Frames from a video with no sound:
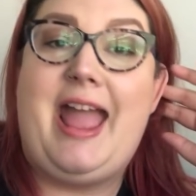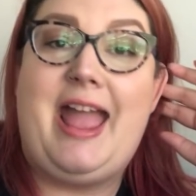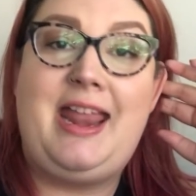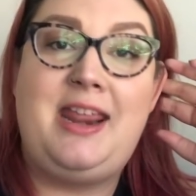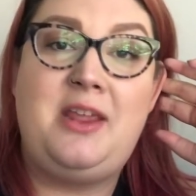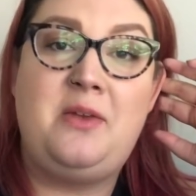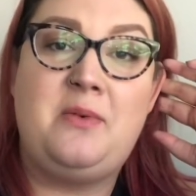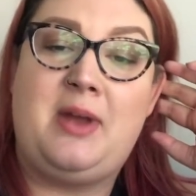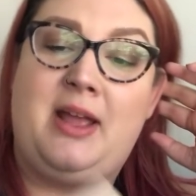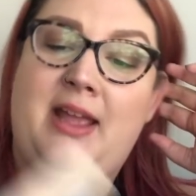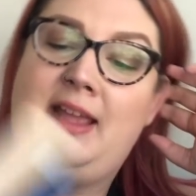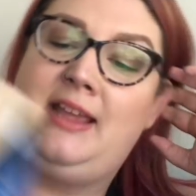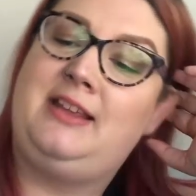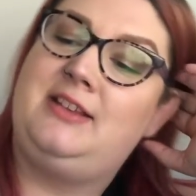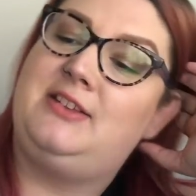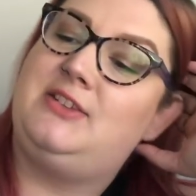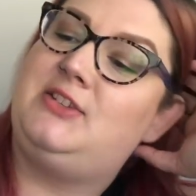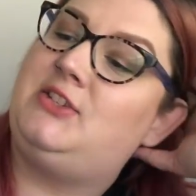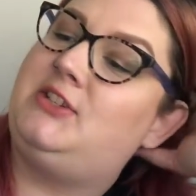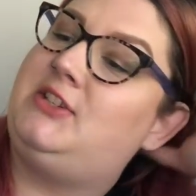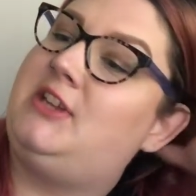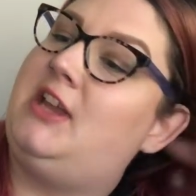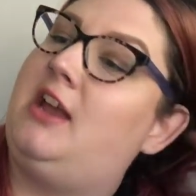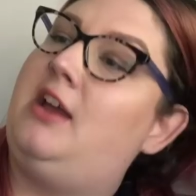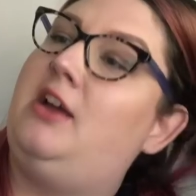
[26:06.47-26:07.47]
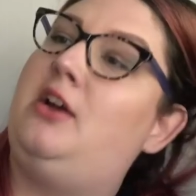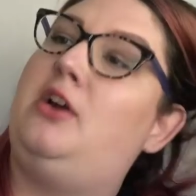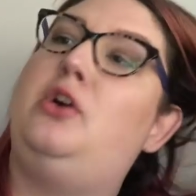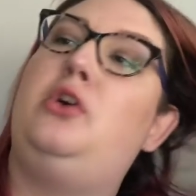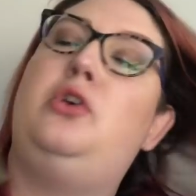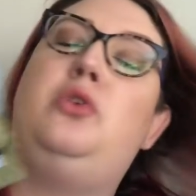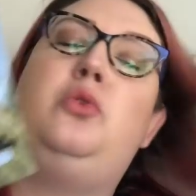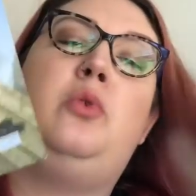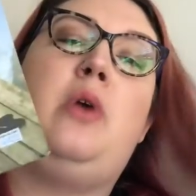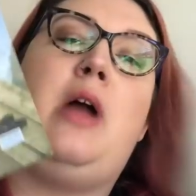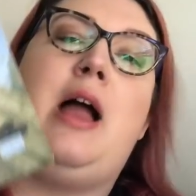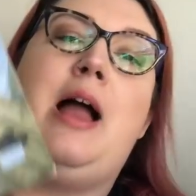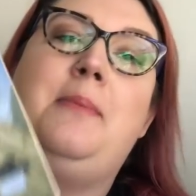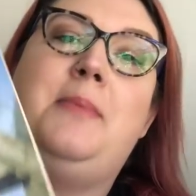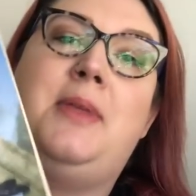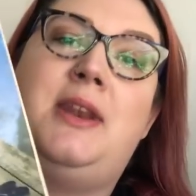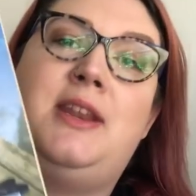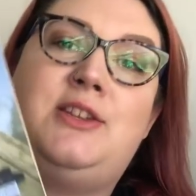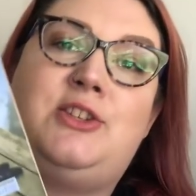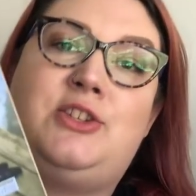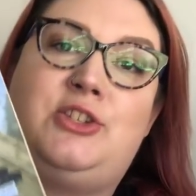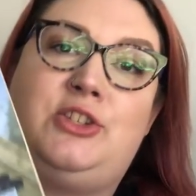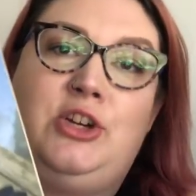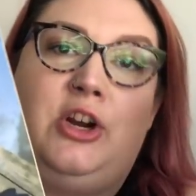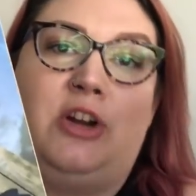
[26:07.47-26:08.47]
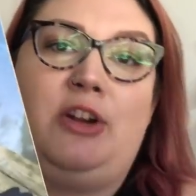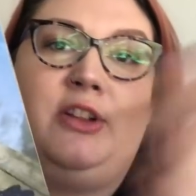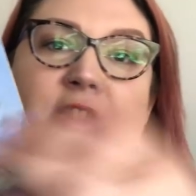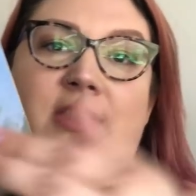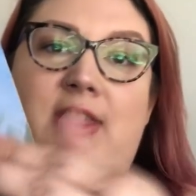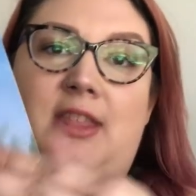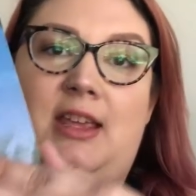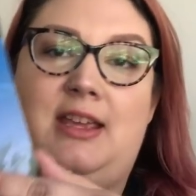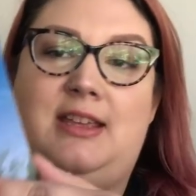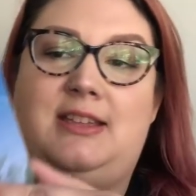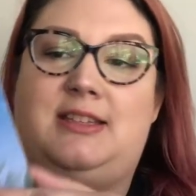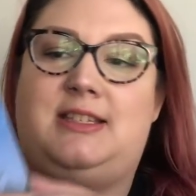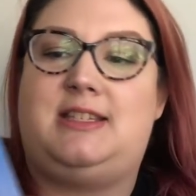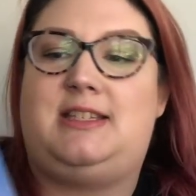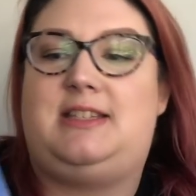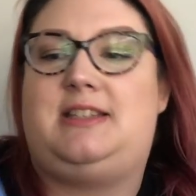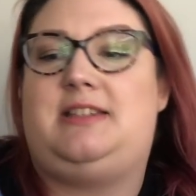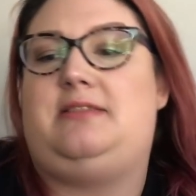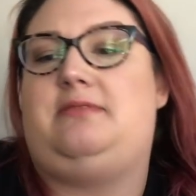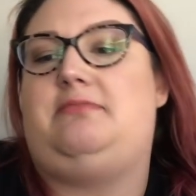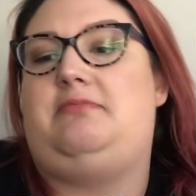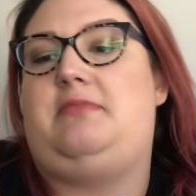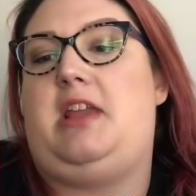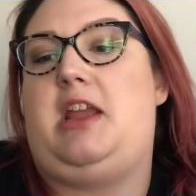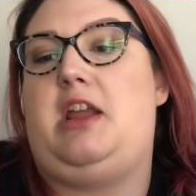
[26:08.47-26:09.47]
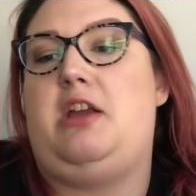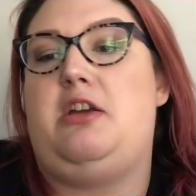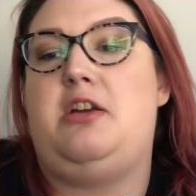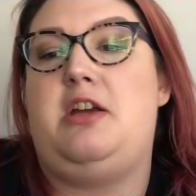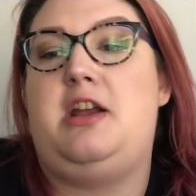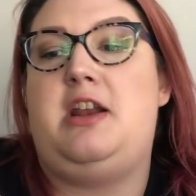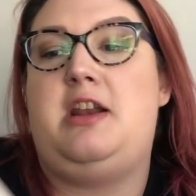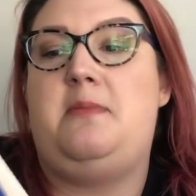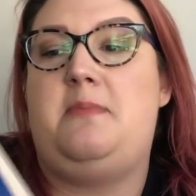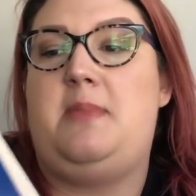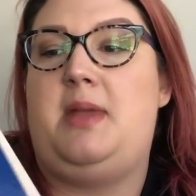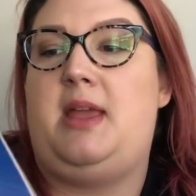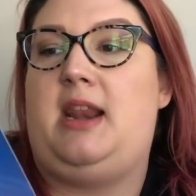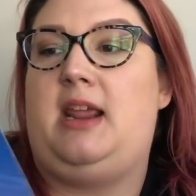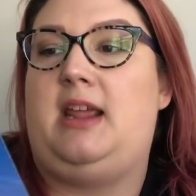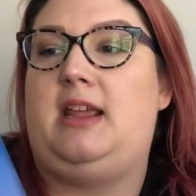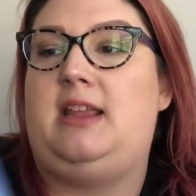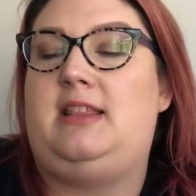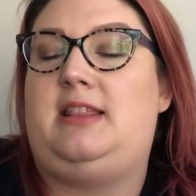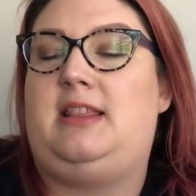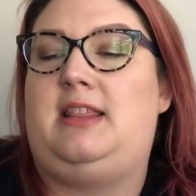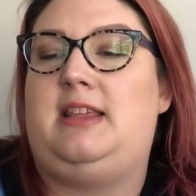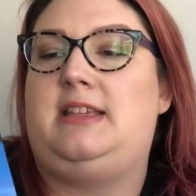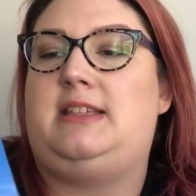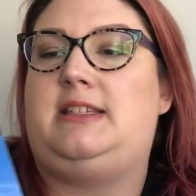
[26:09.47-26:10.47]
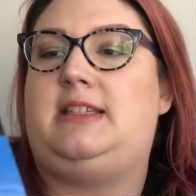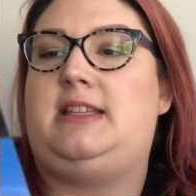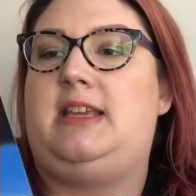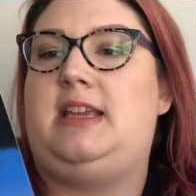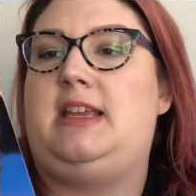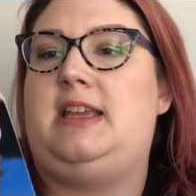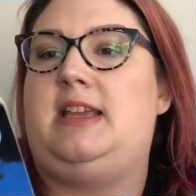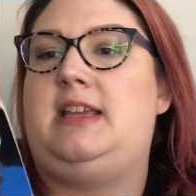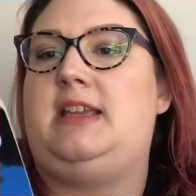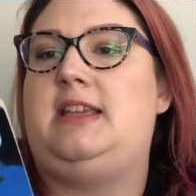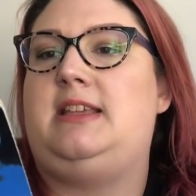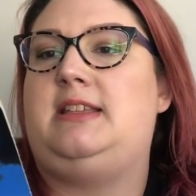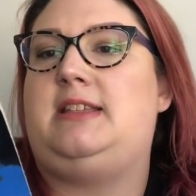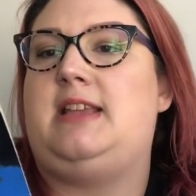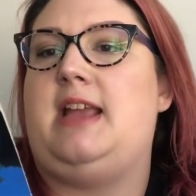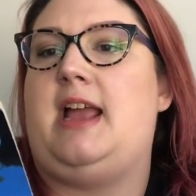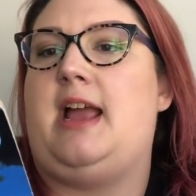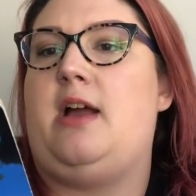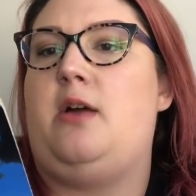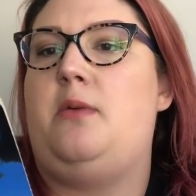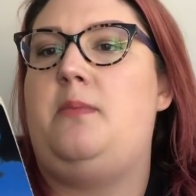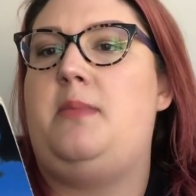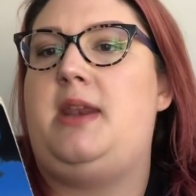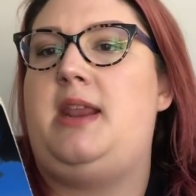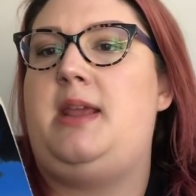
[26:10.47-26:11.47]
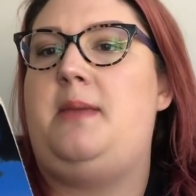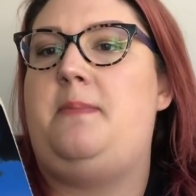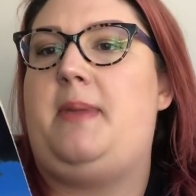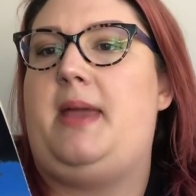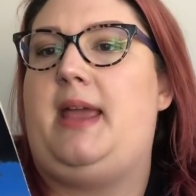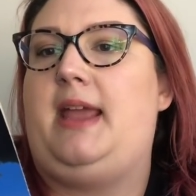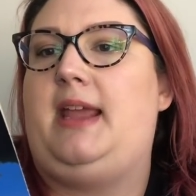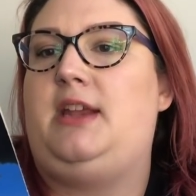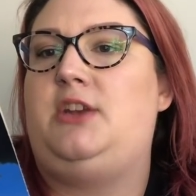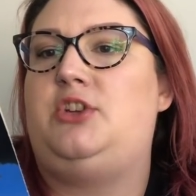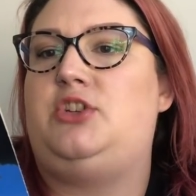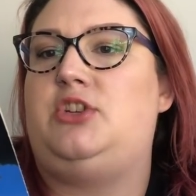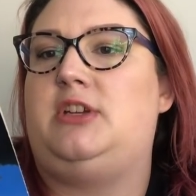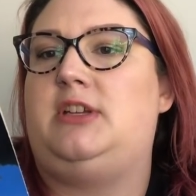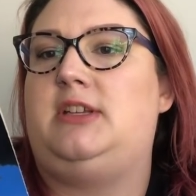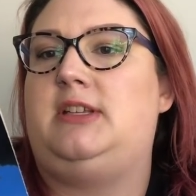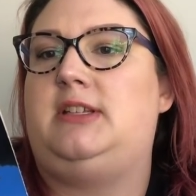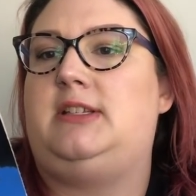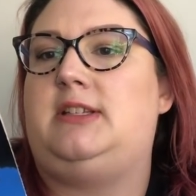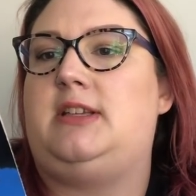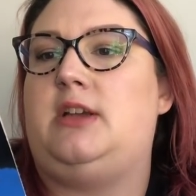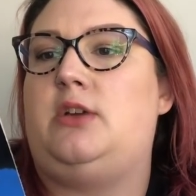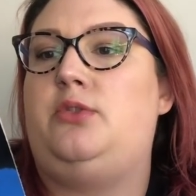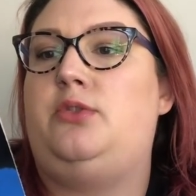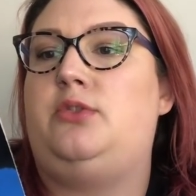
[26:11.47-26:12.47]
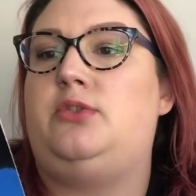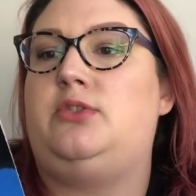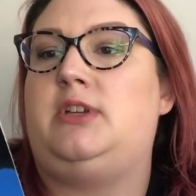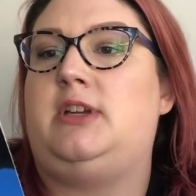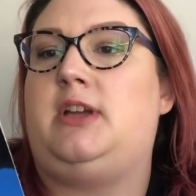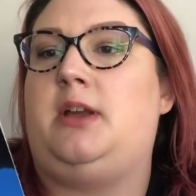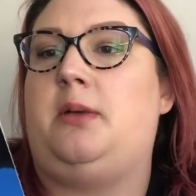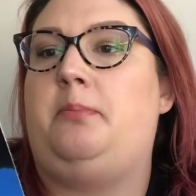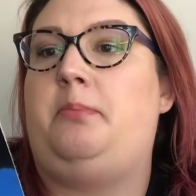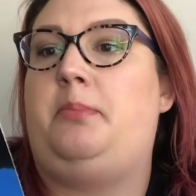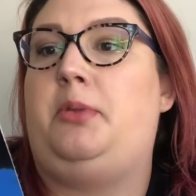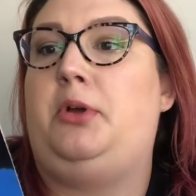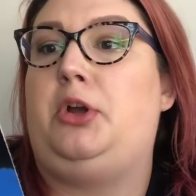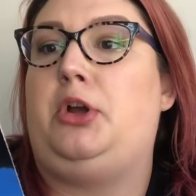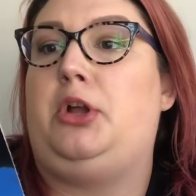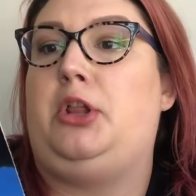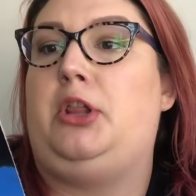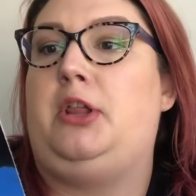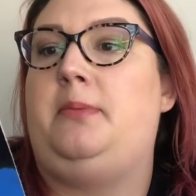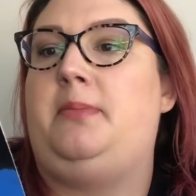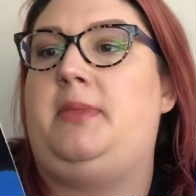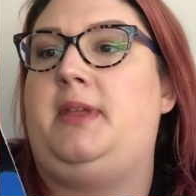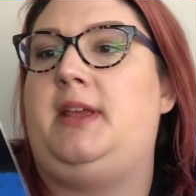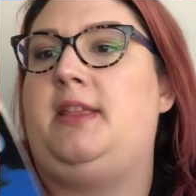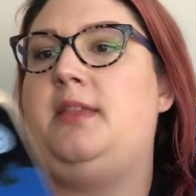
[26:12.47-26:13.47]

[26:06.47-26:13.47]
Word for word: Anyway, so I'm going to start this here in a minute. This is how many pages? Oh, there's like a book club